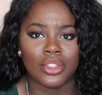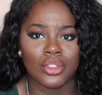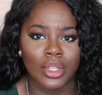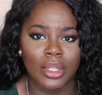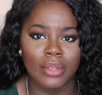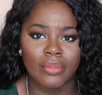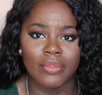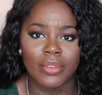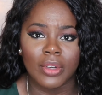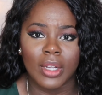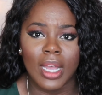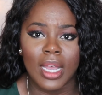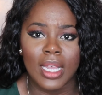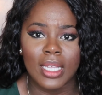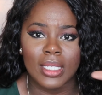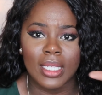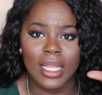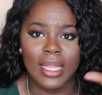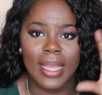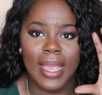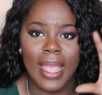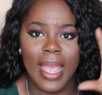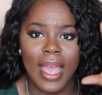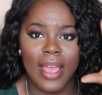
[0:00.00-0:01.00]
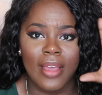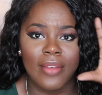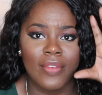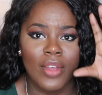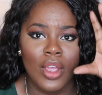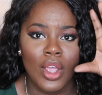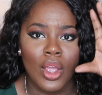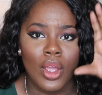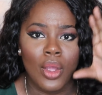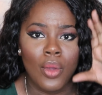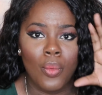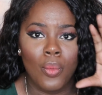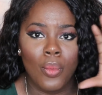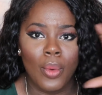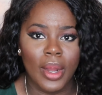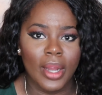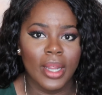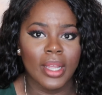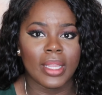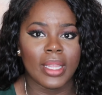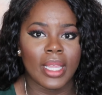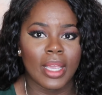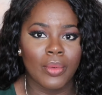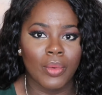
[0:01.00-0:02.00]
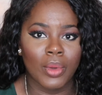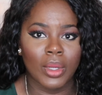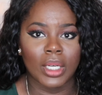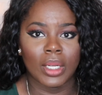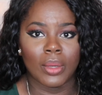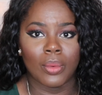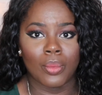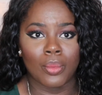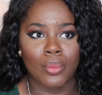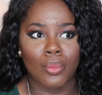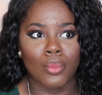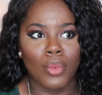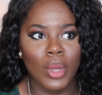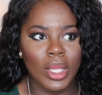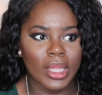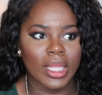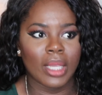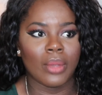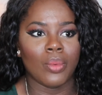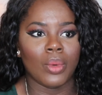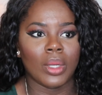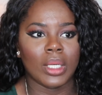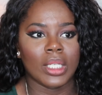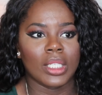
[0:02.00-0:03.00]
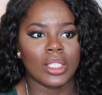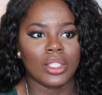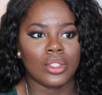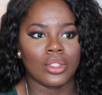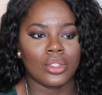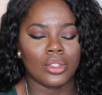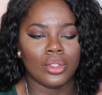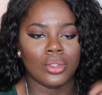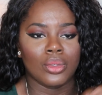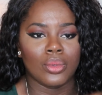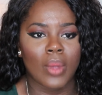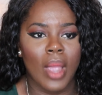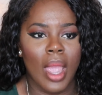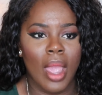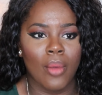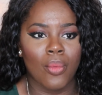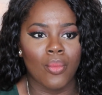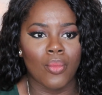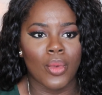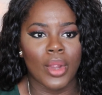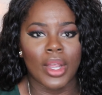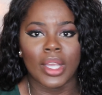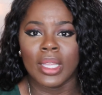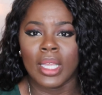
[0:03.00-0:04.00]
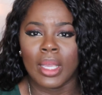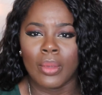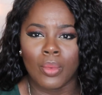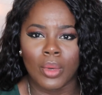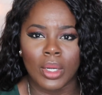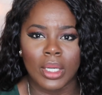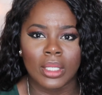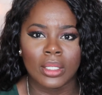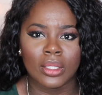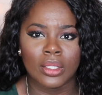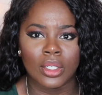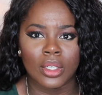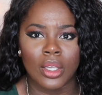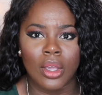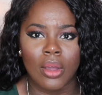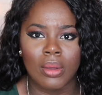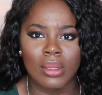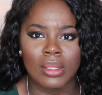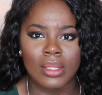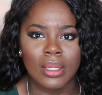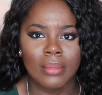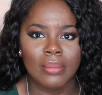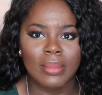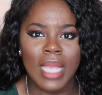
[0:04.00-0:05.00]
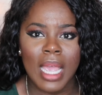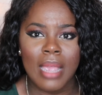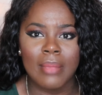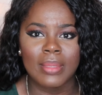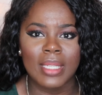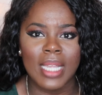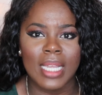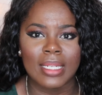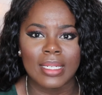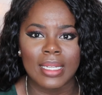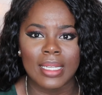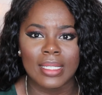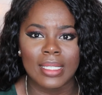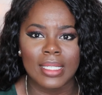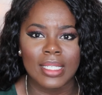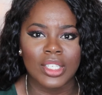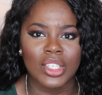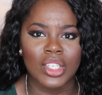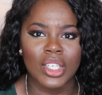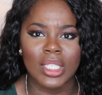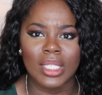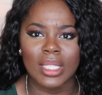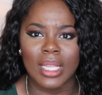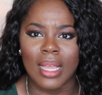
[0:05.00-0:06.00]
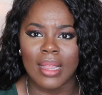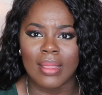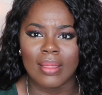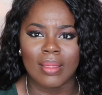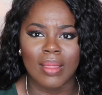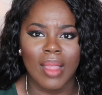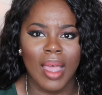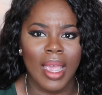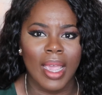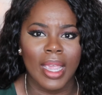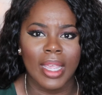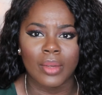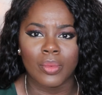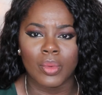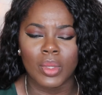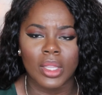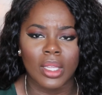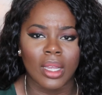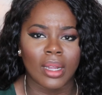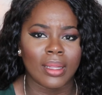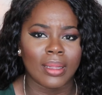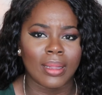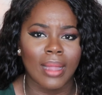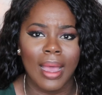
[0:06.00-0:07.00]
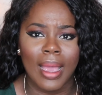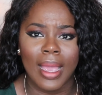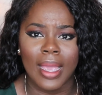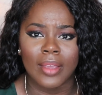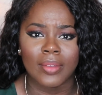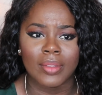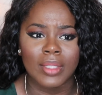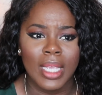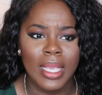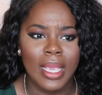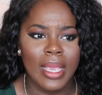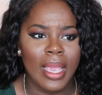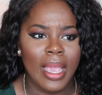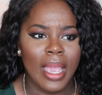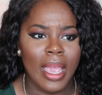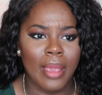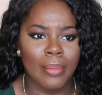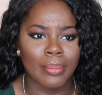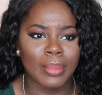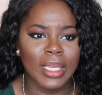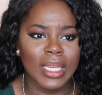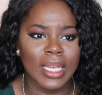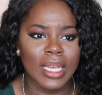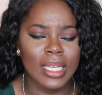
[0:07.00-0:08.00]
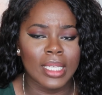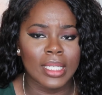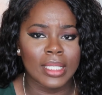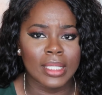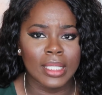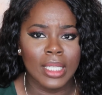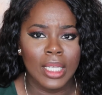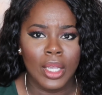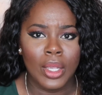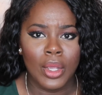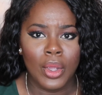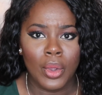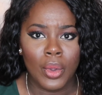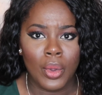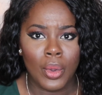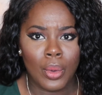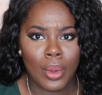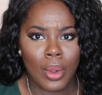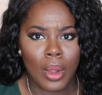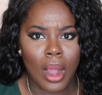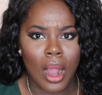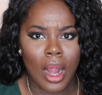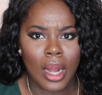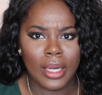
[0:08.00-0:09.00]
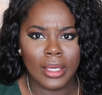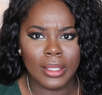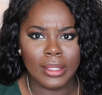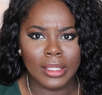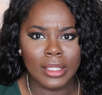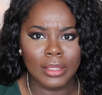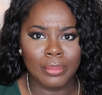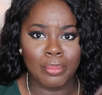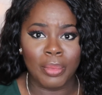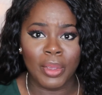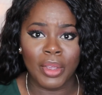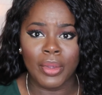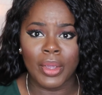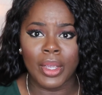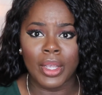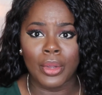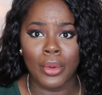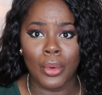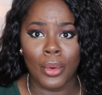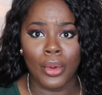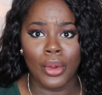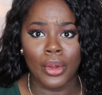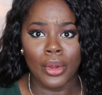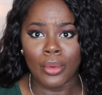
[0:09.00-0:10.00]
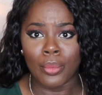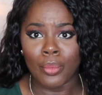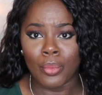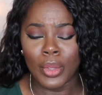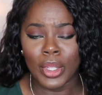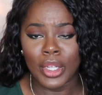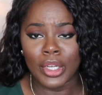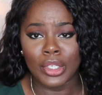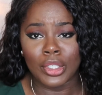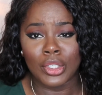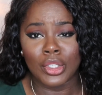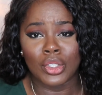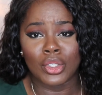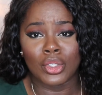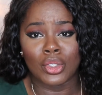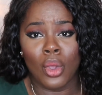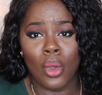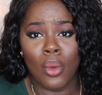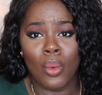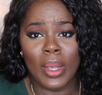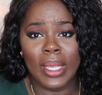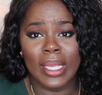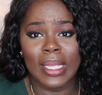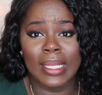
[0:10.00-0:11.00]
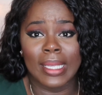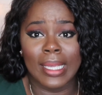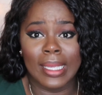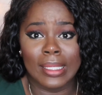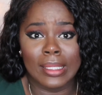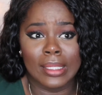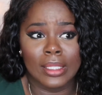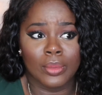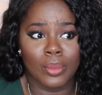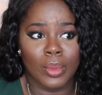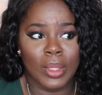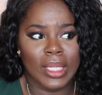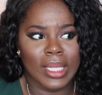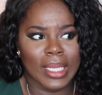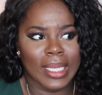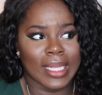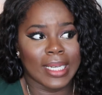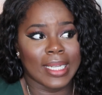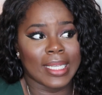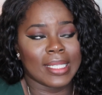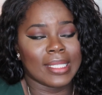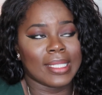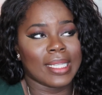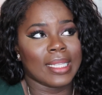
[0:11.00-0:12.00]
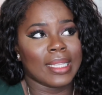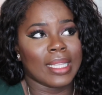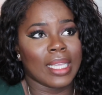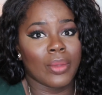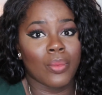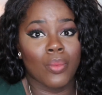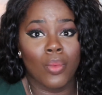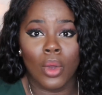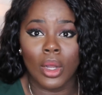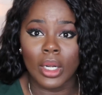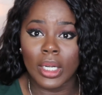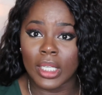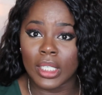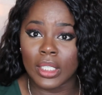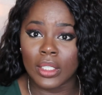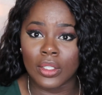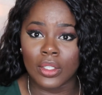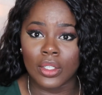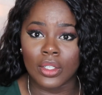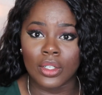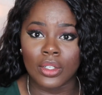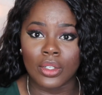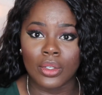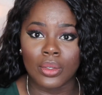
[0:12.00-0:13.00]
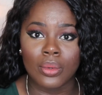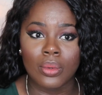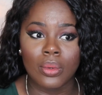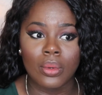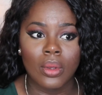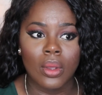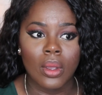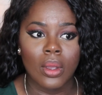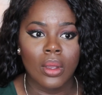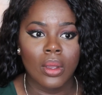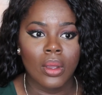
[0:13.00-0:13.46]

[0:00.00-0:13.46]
dream for us, and they have what they want us to do and where they want us to go. And sometimes that doesn't just align with our lives. And because our spirit, or we are so against what it is that they want us to do,